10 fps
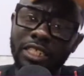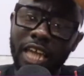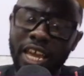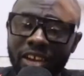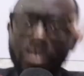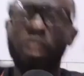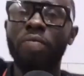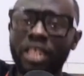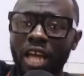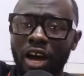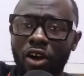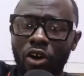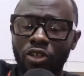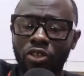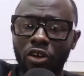the incremental
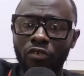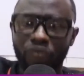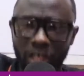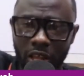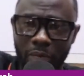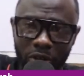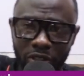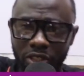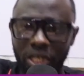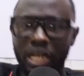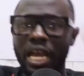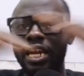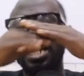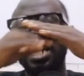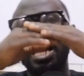cost of further processing and
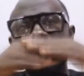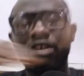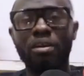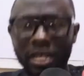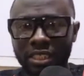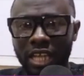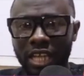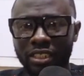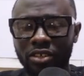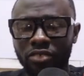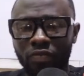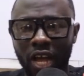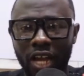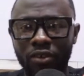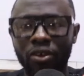then the incremental sales
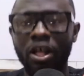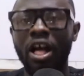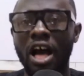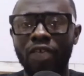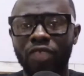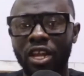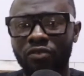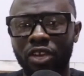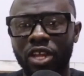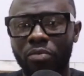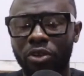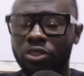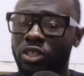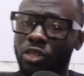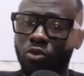value after the further
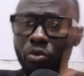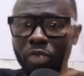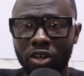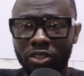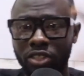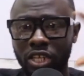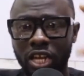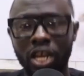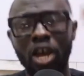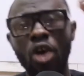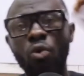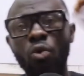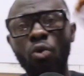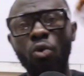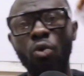processing will be considered.
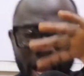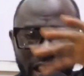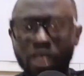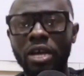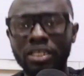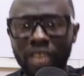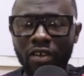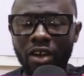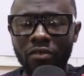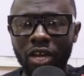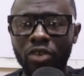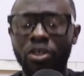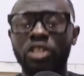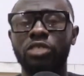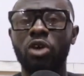Where the incremental revenue
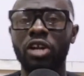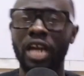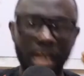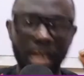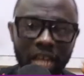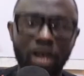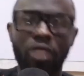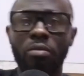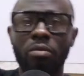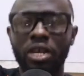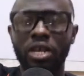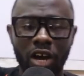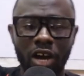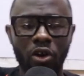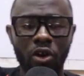is more than the incremental
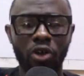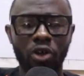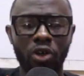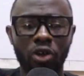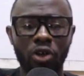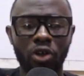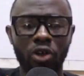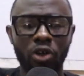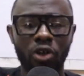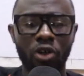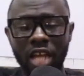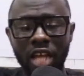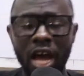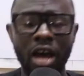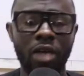cost, we
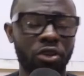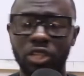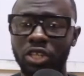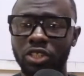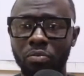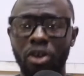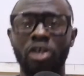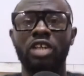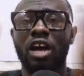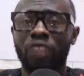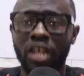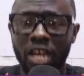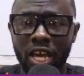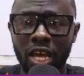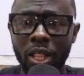further process the product
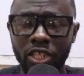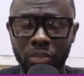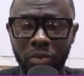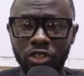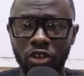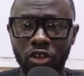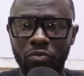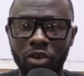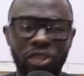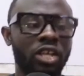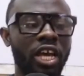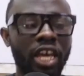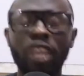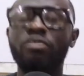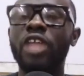after the split off point.
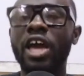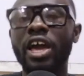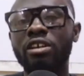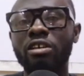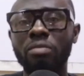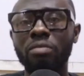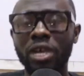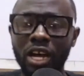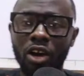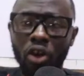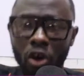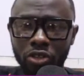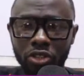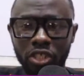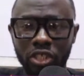If the incremental
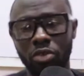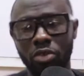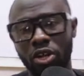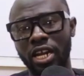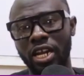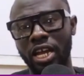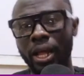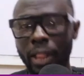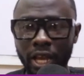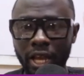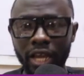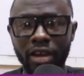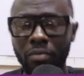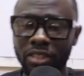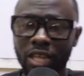cost is more than the
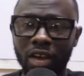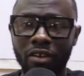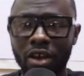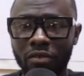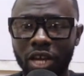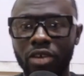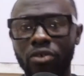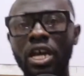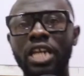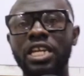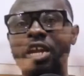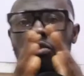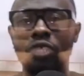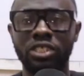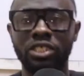incremental revenue, then we
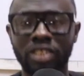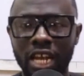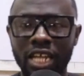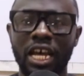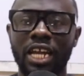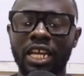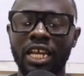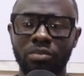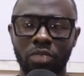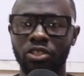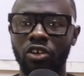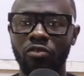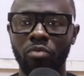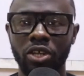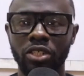sell it at the split off
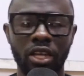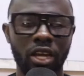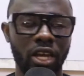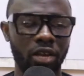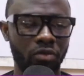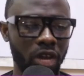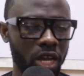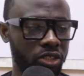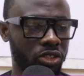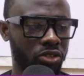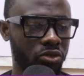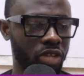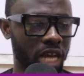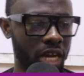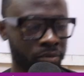point in relation to
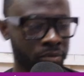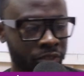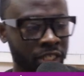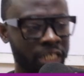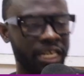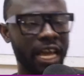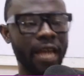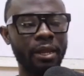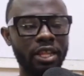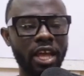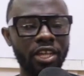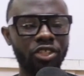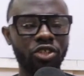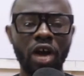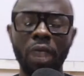that. Then the issue
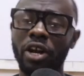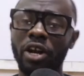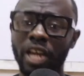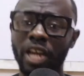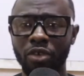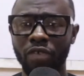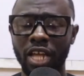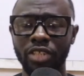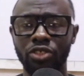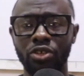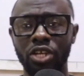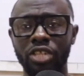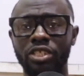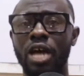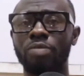about equivalent units
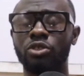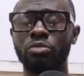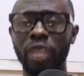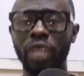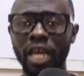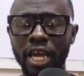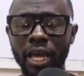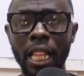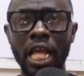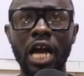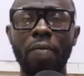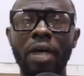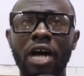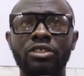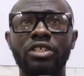comes to play
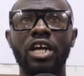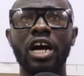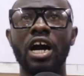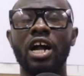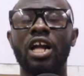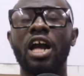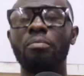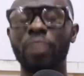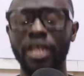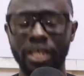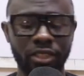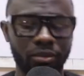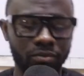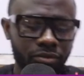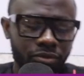about uh, companies
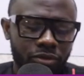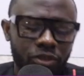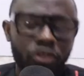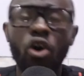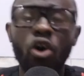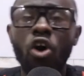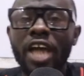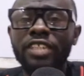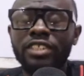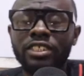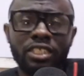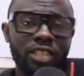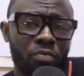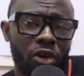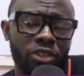or entities in
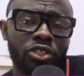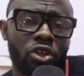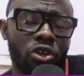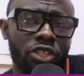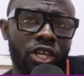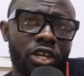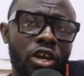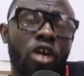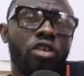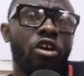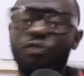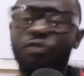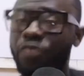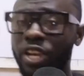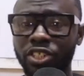process costing not
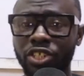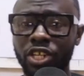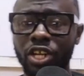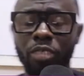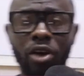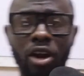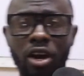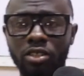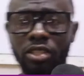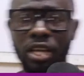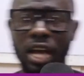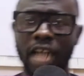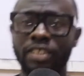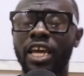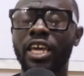finishing the product at
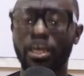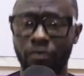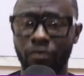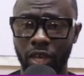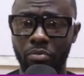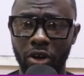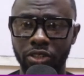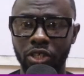a given point.